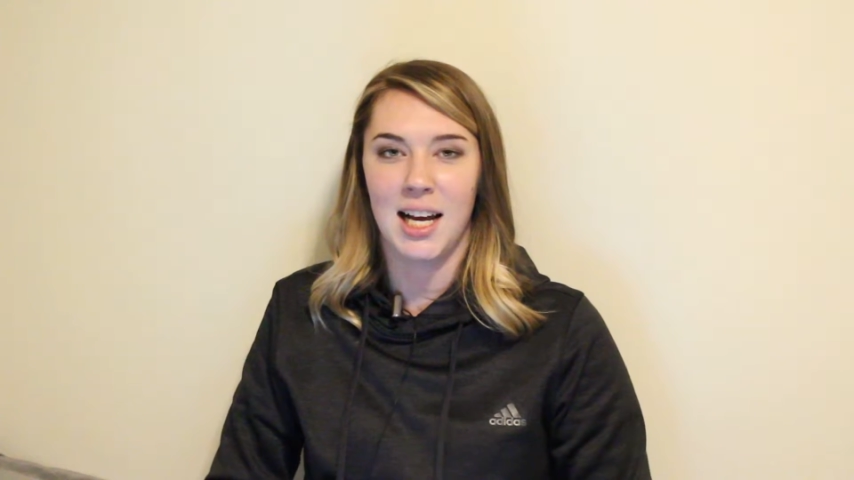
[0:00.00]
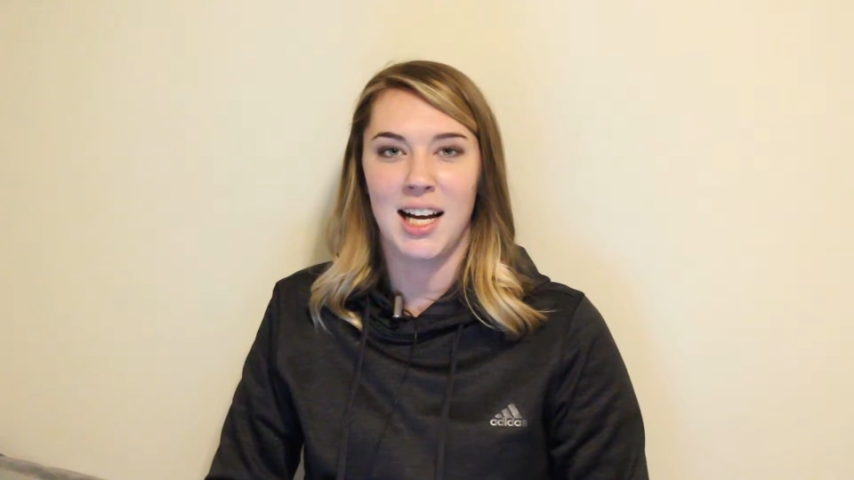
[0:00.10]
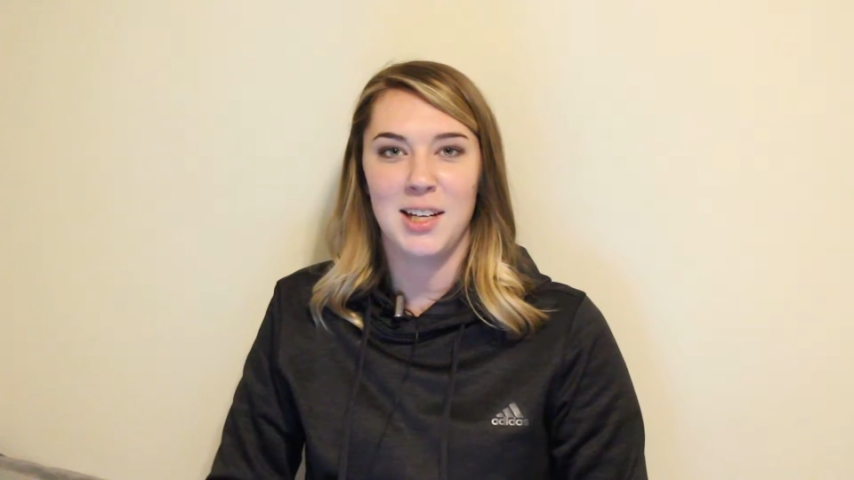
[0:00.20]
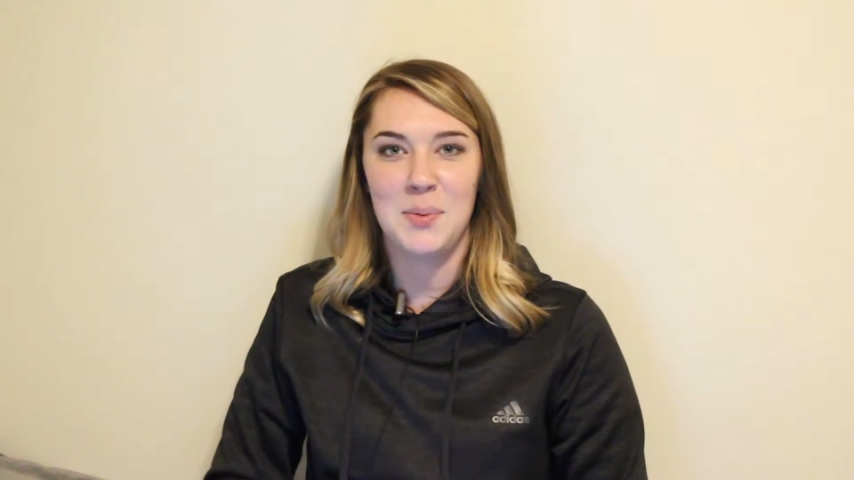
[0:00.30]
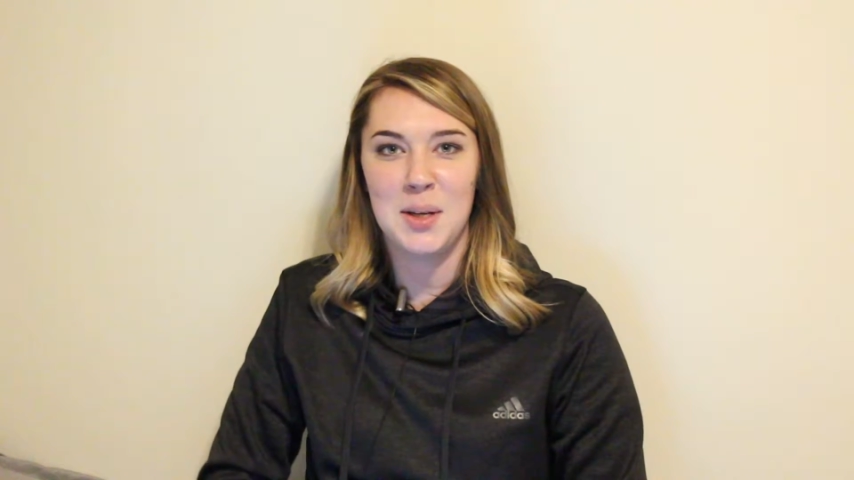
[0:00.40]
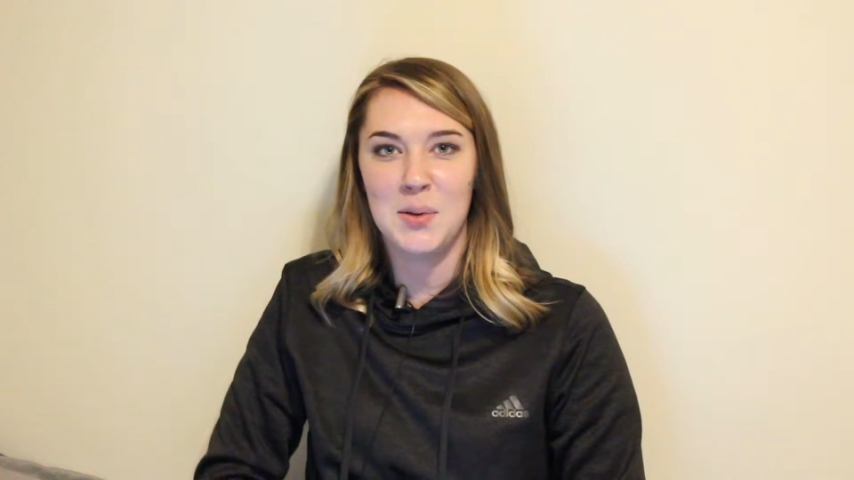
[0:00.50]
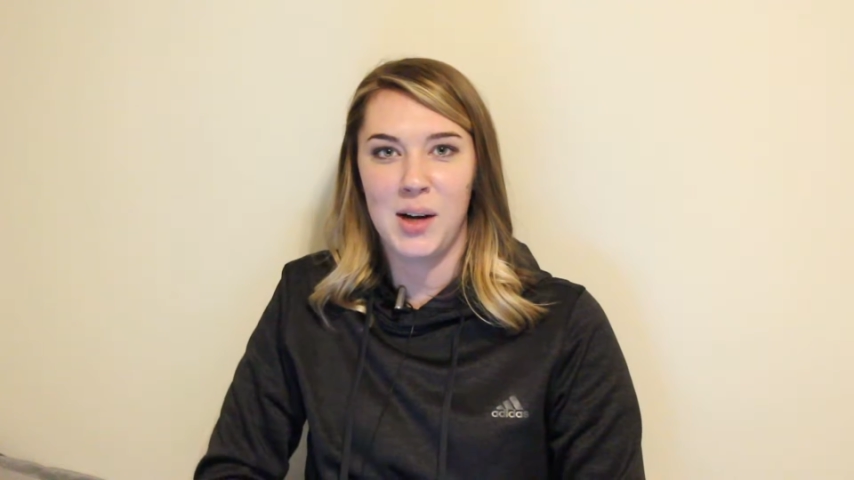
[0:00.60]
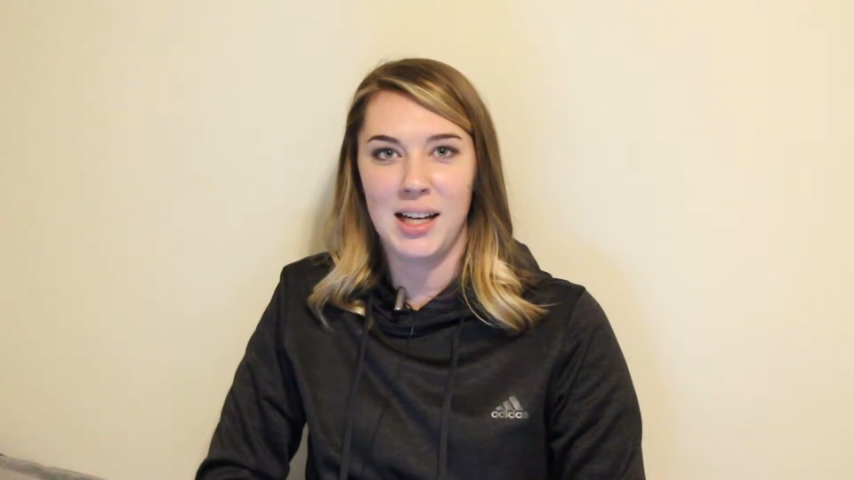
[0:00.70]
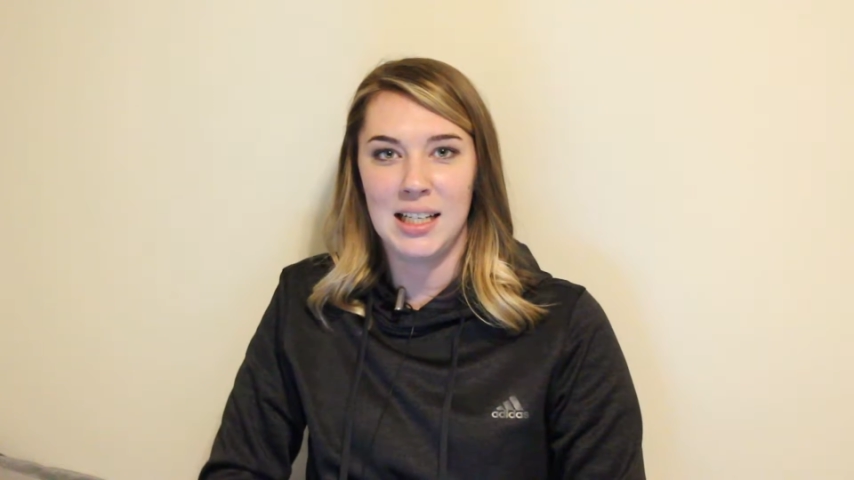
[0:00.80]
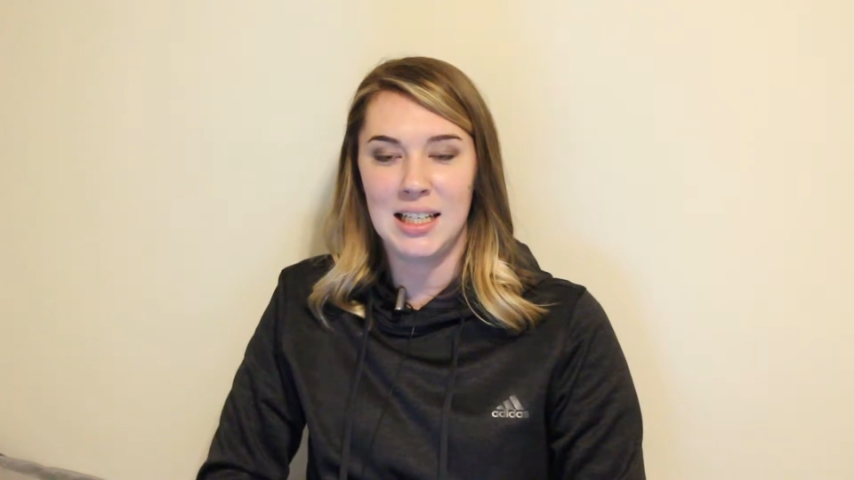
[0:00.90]
at
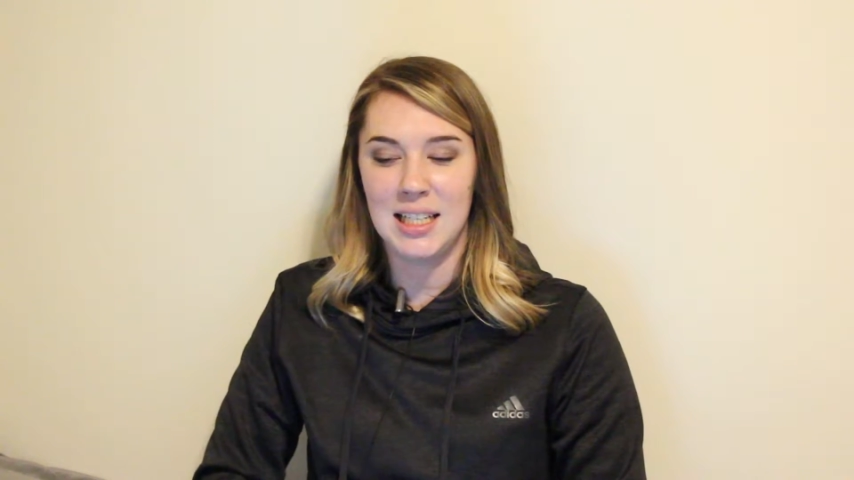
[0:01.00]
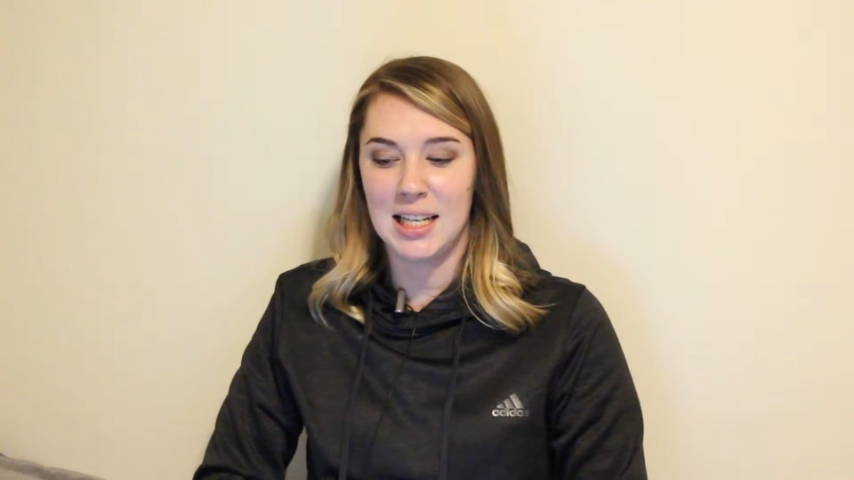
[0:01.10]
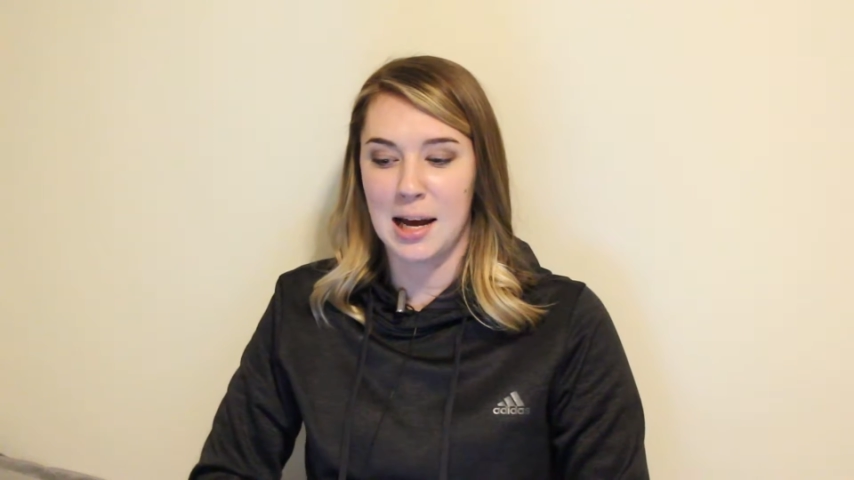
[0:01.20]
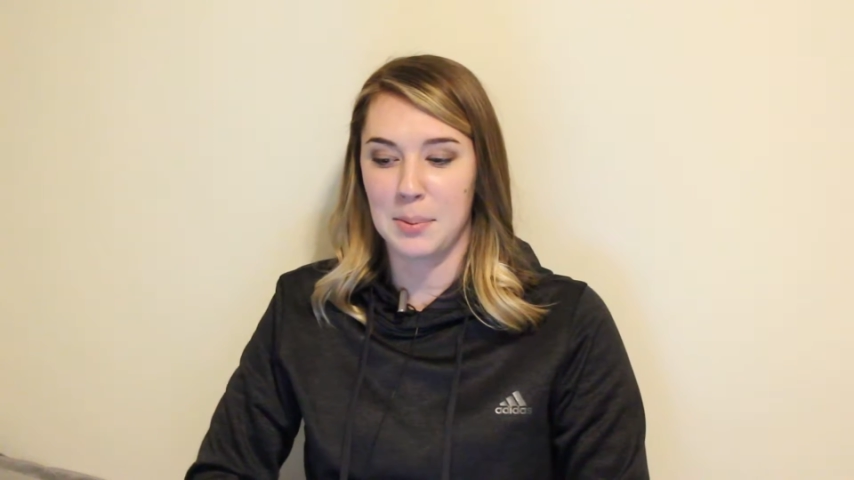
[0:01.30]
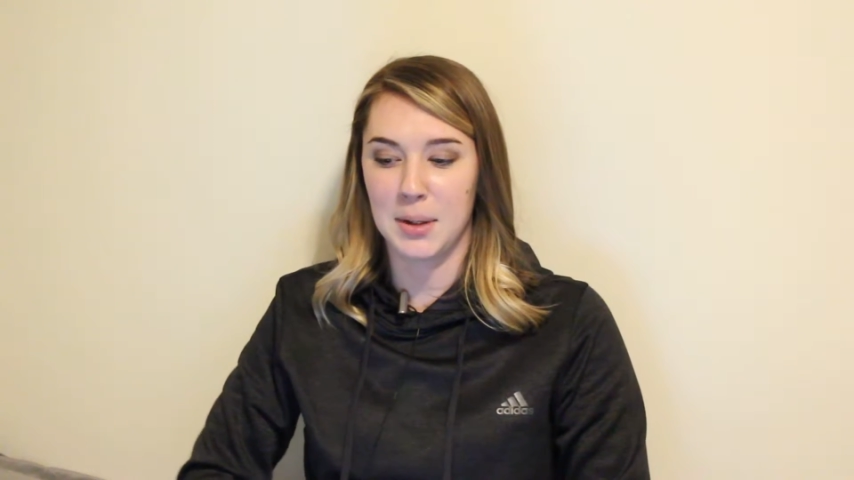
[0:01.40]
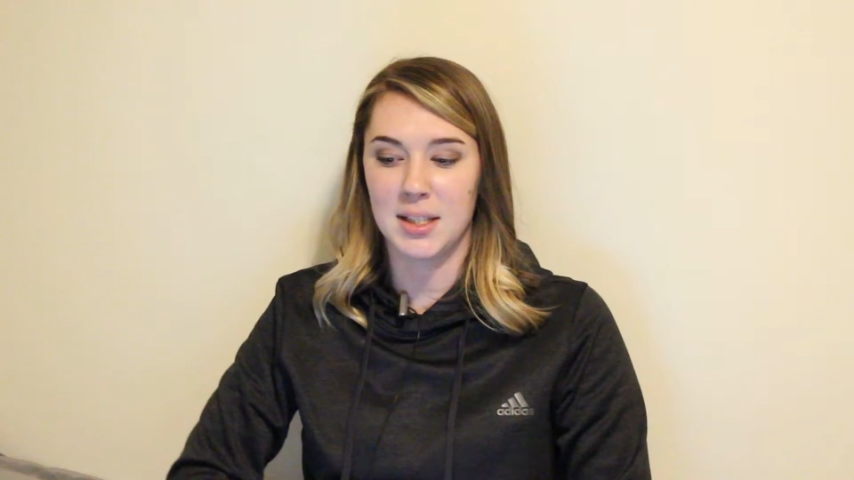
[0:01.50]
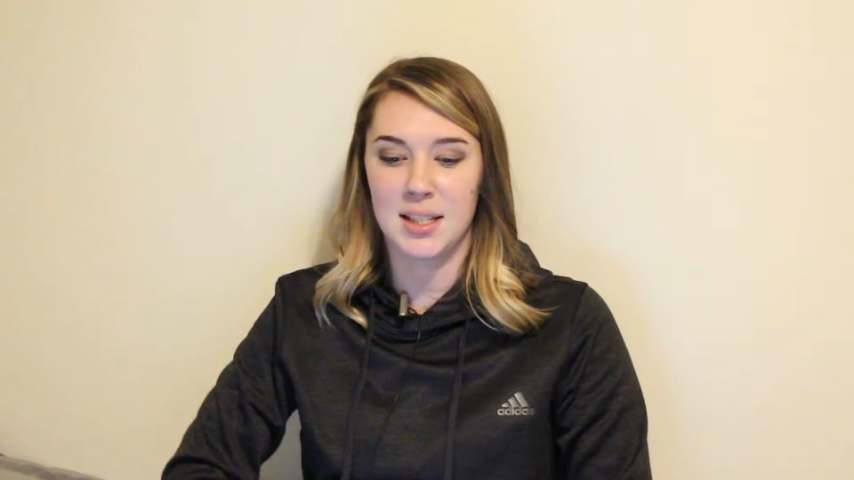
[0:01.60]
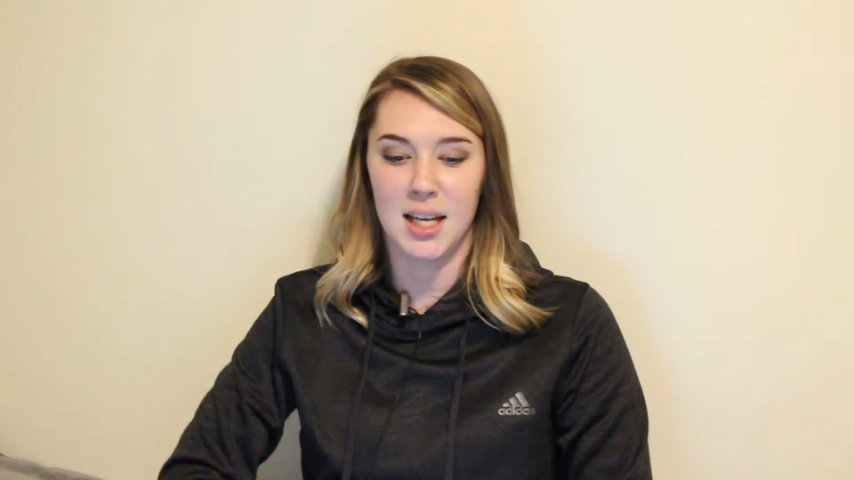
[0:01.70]
IUPUI in Indianapolis,